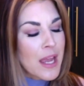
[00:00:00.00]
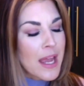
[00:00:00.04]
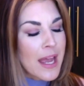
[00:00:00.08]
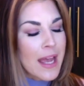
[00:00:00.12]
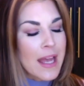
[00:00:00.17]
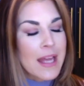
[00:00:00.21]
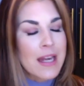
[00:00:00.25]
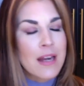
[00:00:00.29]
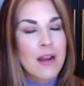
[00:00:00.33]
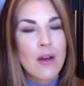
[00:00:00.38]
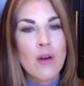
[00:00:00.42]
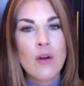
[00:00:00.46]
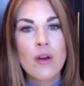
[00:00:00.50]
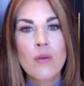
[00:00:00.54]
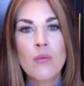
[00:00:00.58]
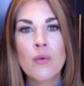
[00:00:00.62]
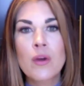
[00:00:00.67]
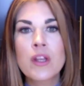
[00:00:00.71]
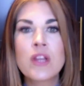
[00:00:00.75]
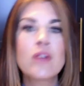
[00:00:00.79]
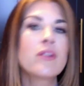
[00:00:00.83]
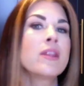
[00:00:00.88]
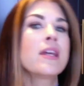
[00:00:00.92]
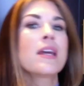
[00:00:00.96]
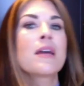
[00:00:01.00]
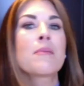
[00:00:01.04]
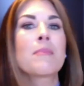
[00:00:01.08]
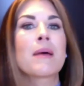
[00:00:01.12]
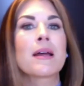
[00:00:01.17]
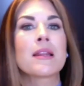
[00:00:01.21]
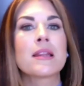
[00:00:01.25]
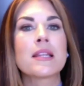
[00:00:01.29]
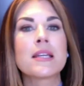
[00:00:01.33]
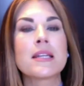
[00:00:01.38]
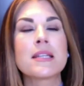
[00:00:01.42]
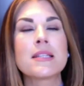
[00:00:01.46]
And when you think
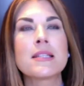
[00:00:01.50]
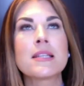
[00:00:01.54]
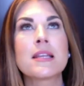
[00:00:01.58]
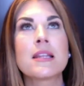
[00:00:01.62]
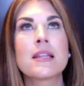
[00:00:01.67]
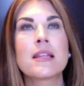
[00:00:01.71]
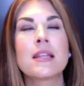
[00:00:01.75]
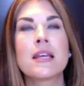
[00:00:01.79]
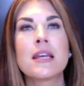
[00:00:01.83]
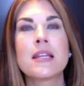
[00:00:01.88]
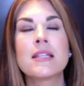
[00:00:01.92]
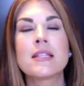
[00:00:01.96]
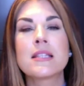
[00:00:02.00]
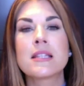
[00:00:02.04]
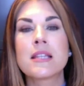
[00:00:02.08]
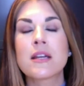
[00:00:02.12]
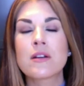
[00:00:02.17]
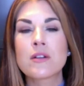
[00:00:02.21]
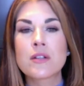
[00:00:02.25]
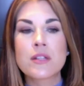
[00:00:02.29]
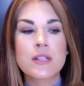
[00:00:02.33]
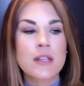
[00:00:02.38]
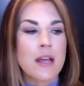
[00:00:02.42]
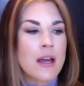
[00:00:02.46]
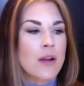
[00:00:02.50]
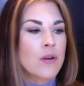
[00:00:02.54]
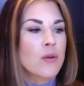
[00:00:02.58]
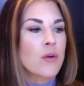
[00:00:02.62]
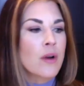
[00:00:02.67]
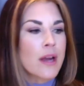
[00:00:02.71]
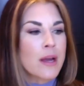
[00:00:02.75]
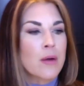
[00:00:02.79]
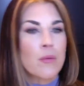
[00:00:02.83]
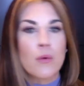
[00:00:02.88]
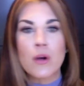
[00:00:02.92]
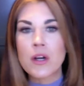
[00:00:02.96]
about this, there's a
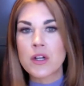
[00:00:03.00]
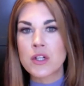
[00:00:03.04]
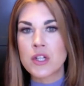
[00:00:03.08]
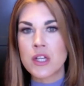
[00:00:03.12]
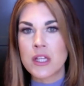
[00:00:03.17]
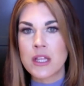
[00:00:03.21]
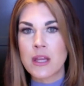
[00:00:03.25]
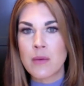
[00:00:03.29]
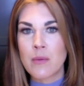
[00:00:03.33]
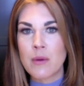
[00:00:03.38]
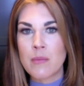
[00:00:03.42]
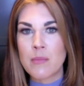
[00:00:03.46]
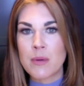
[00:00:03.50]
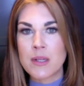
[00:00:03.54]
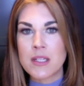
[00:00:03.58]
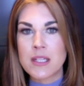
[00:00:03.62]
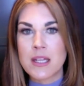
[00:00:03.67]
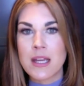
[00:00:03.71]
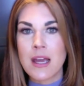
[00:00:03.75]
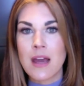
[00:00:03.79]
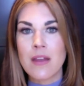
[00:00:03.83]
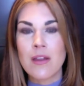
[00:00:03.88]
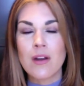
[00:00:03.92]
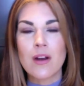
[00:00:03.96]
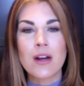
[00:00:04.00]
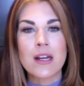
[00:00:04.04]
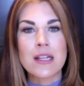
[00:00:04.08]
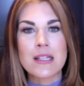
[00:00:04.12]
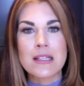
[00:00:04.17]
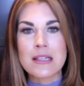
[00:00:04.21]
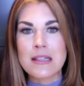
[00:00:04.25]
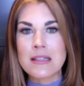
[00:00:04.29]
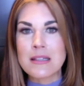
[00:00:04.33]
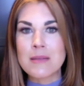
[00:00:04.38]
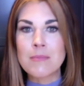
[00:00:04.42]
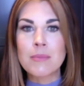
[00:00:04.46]
great worksheet that we put together, and
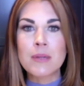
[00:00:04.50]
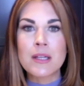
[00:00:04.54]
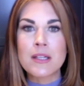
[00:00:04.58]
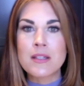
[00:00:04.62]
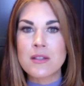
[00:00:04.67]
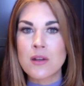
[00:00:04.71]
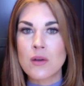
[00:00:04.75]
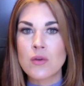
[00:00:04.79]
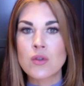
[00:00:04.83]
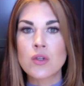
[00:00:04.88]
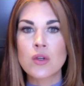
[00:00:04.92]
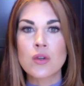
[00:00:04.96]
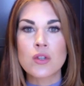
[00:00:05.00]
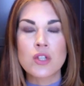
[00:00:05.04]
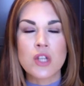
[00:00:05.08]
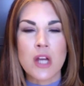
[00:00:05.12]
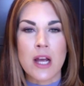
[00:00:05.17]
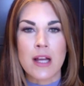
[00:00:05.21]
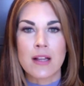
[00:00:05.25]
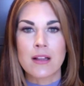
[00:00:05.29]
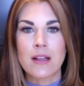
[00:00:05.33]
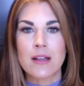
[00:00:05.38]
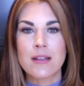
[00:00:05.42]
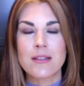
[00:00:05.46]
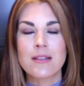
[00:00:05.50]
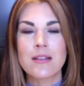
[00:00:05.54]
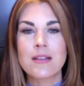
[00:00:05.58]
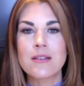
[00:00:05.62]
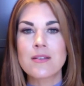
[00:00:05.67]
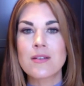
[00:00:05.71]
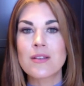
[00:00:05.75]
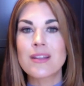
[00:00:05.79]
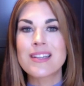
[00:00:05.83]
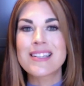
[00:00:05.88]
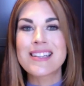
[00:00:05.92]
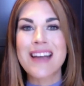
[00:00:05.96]
it's a Simply Social checklist. These
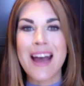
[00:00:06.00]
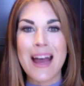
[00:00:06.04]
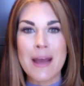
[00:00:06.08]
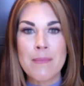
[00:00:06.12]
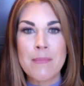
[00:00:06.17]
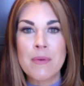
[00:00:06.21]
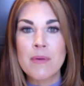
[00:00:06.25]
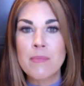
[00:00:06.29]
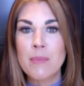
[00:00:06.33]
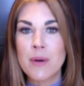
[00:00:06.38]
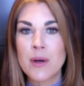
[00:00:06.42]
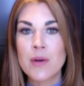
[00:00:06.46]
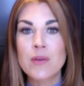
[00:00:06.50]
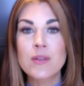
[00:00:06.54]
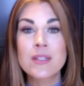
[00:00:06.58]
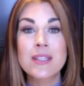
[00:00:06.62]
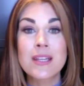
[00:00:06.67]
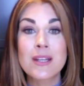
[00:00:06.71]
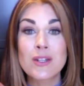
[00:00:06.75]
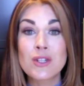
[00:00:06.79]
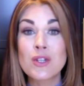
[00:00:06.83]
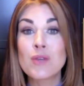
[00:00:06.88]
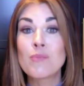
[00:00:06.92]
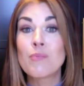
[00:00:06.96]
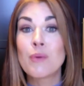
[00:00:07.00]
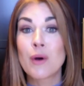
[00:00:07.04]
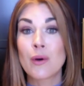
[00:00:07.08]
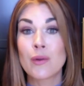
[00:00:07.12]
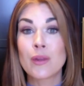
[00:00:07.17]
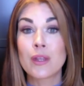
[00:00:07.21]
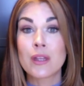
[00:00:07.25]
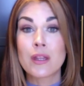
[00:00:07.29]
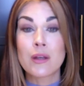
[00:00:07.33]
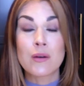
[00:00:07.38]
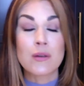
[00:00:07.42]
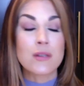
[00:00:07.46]
are the type of posts that do
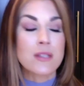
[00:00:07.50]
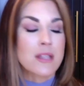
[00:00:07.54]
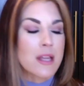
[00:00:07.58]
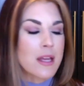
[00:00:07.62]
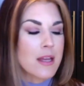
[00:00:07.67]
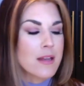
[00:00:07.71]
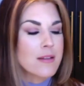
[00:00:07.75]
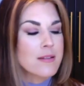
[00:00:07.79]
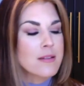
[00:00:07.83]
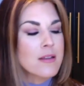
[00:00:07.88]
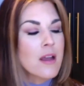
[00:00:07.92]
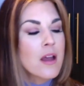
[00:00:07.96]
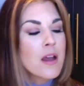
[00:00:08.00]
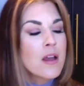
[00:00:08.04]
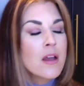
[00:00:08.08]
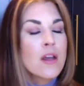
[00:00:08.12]
both of those things.